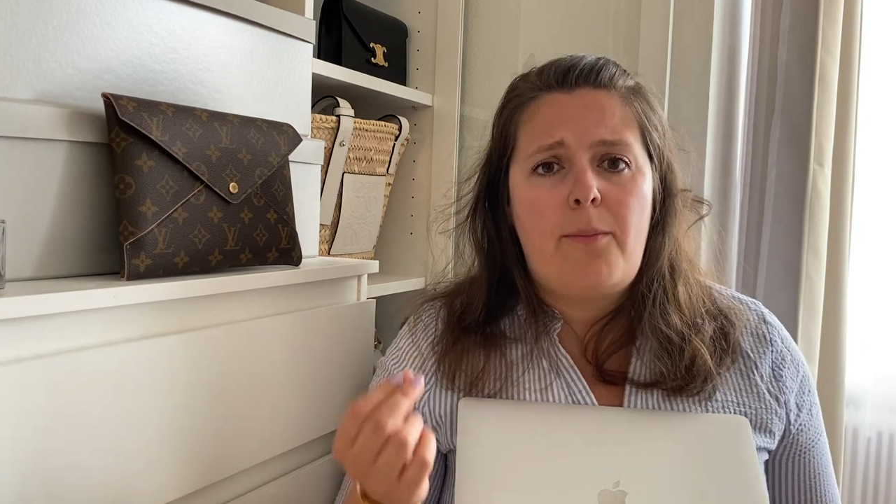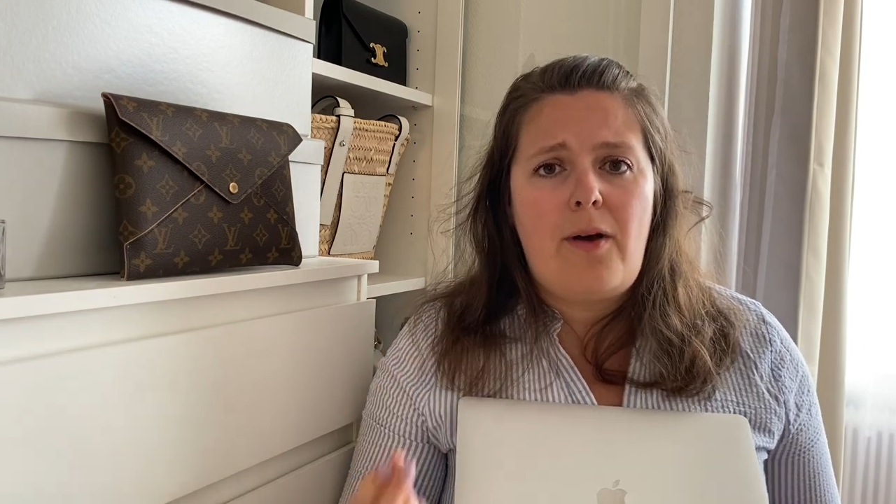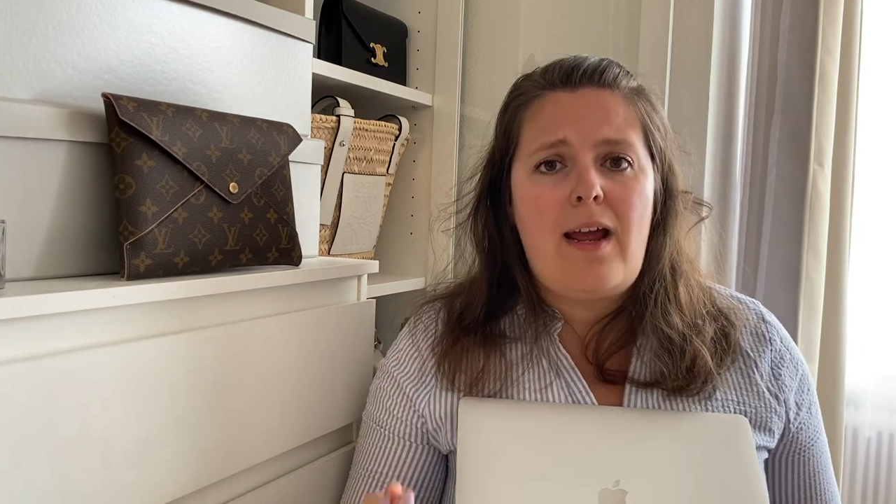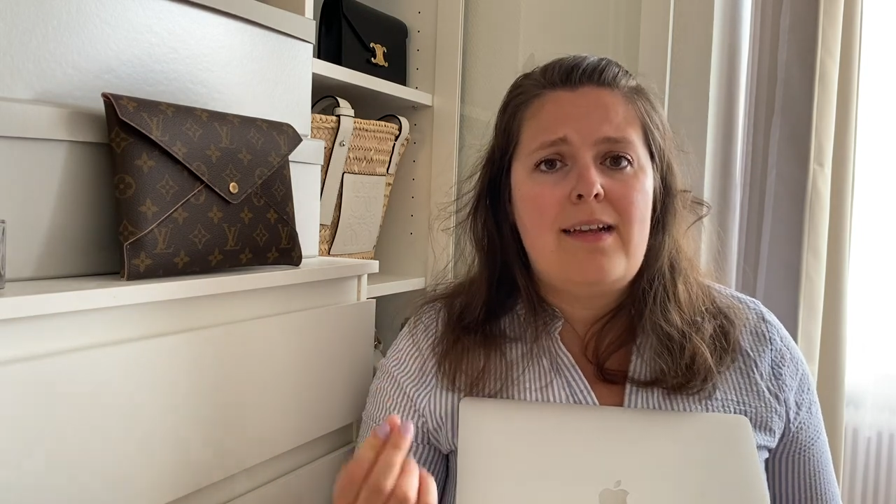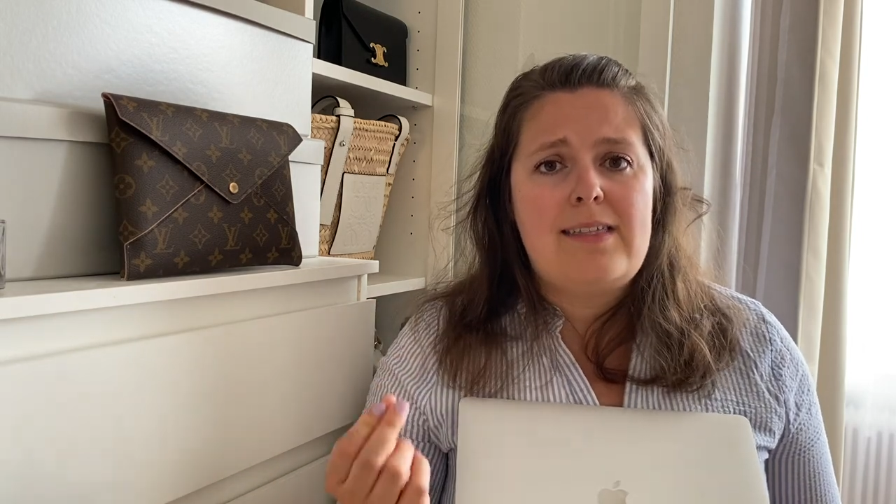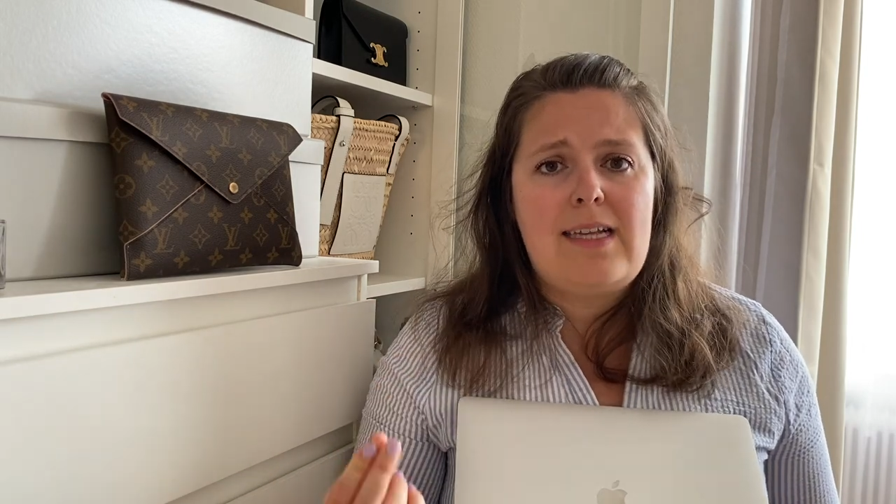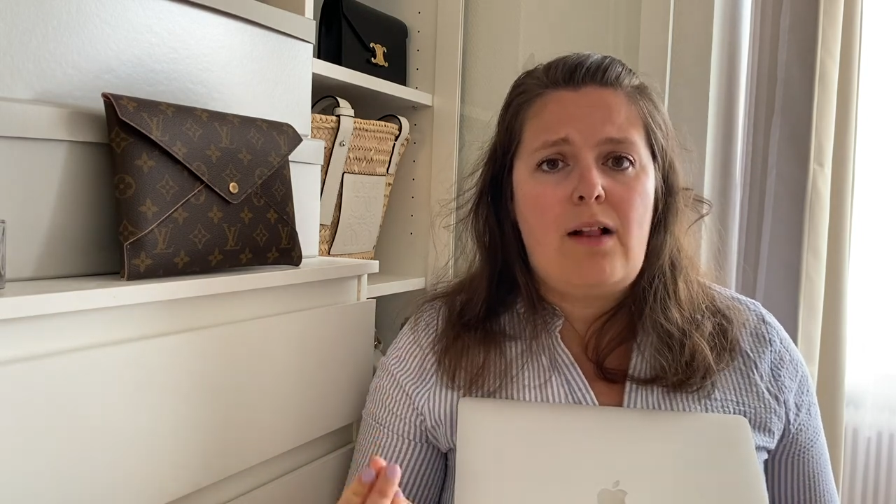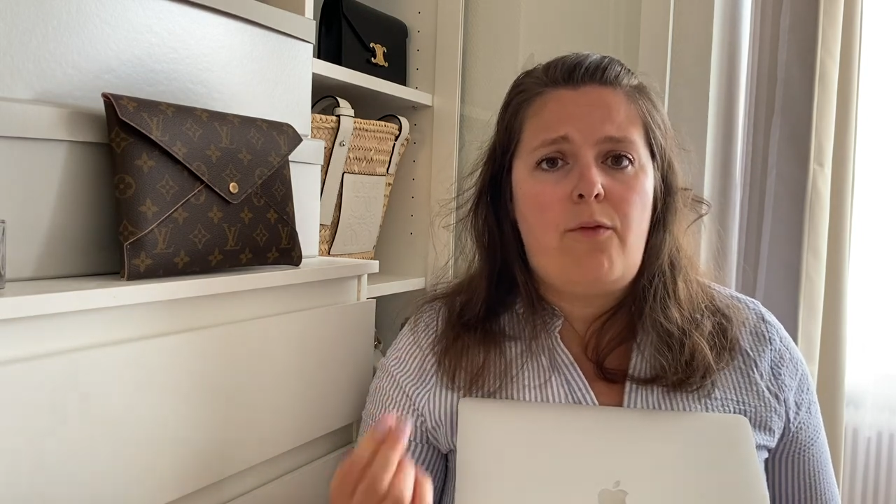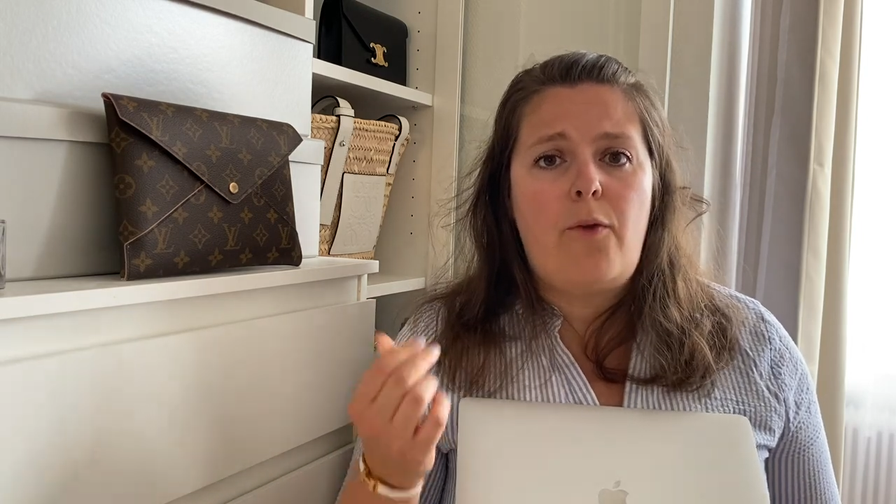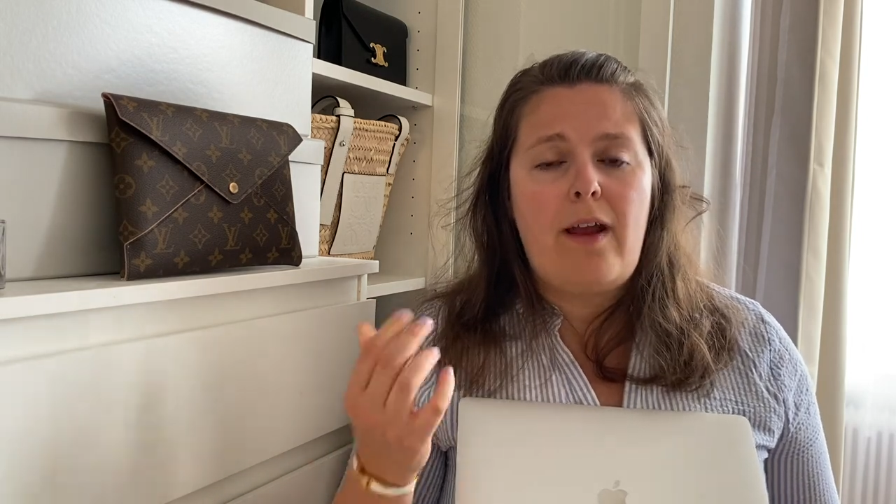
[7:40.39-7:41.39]
brand
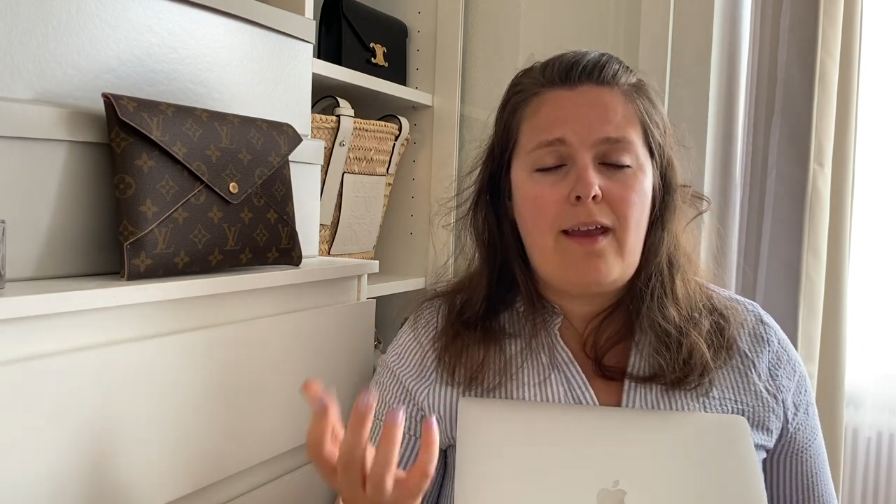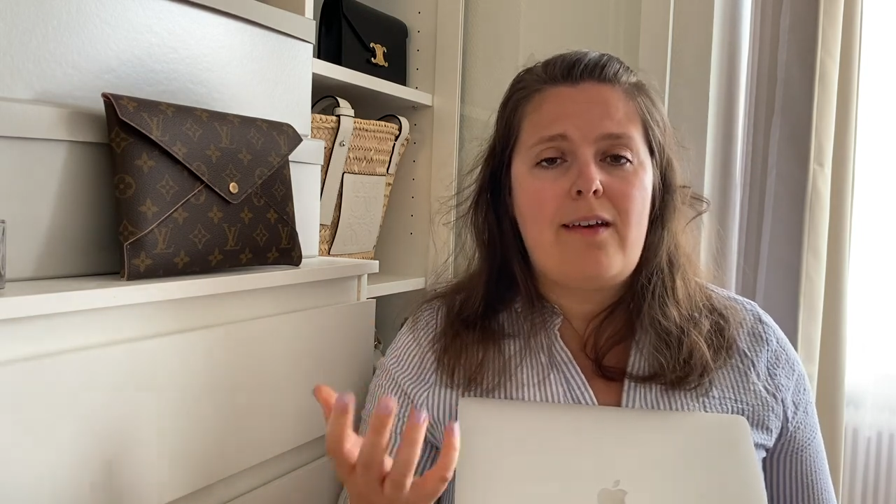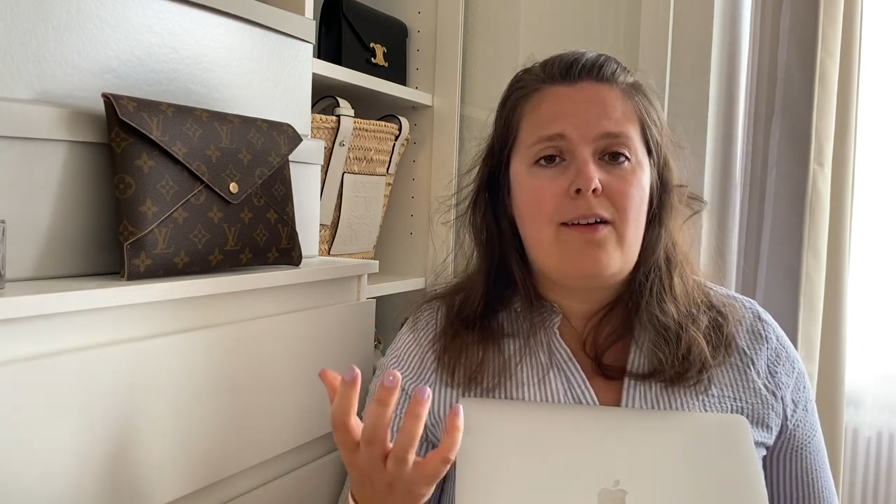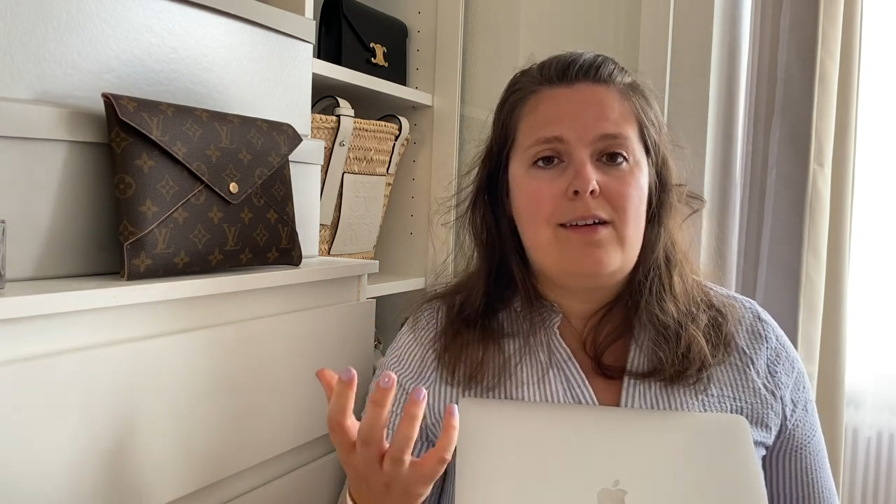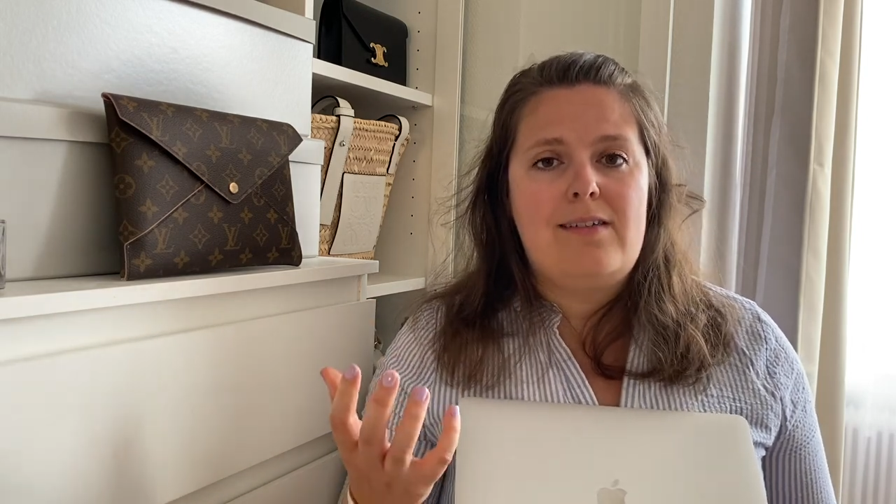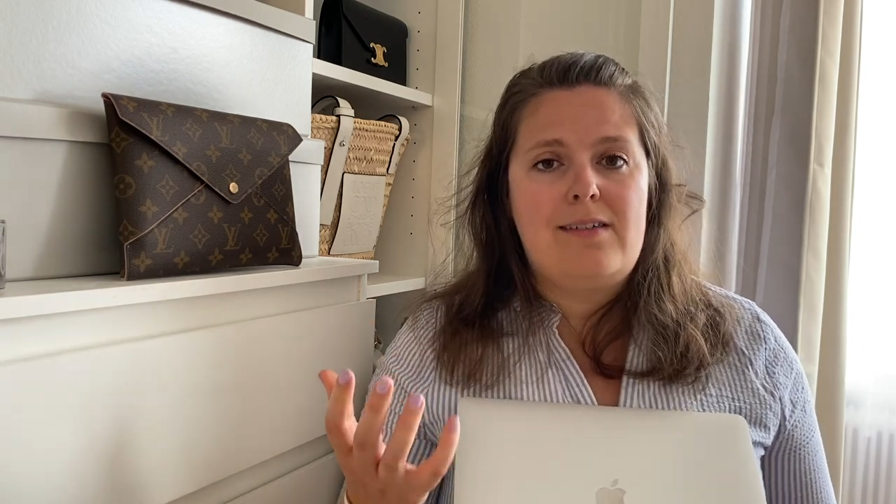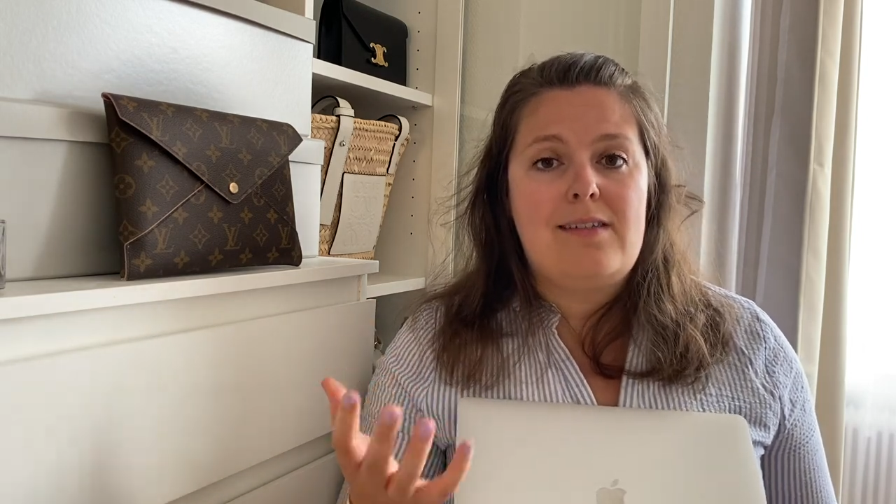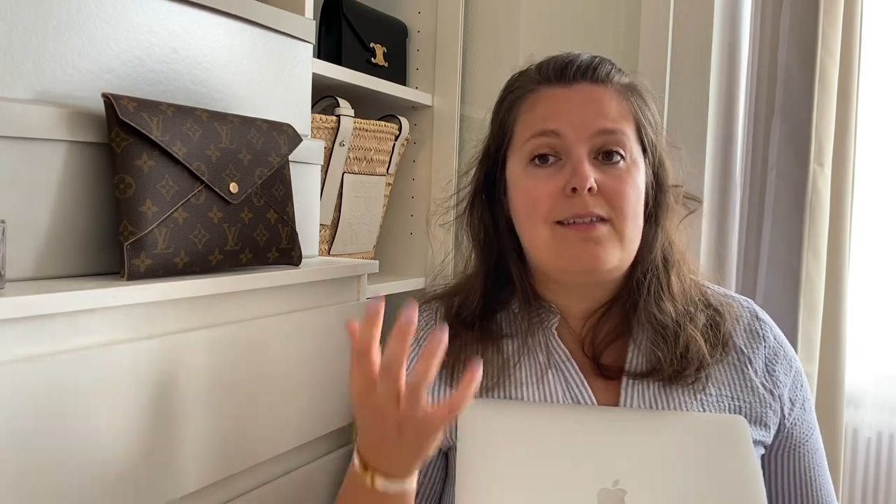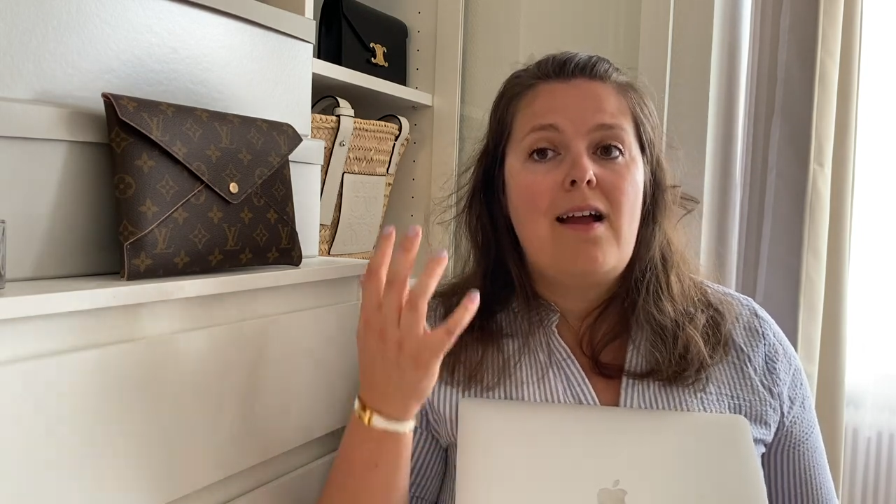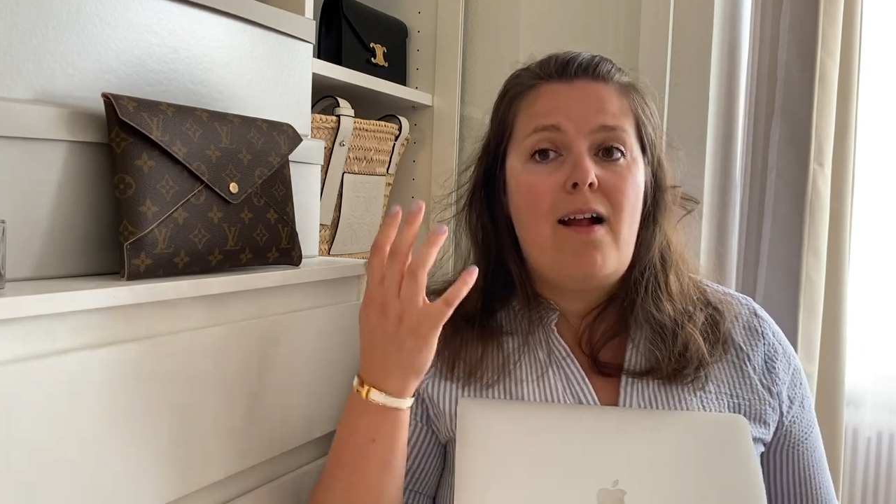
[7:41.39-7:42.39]
itself
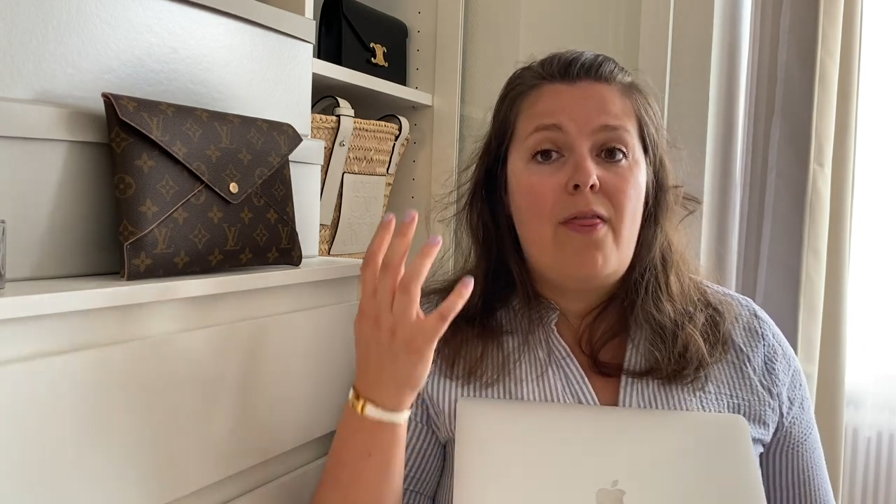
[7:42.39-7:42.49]
recognizes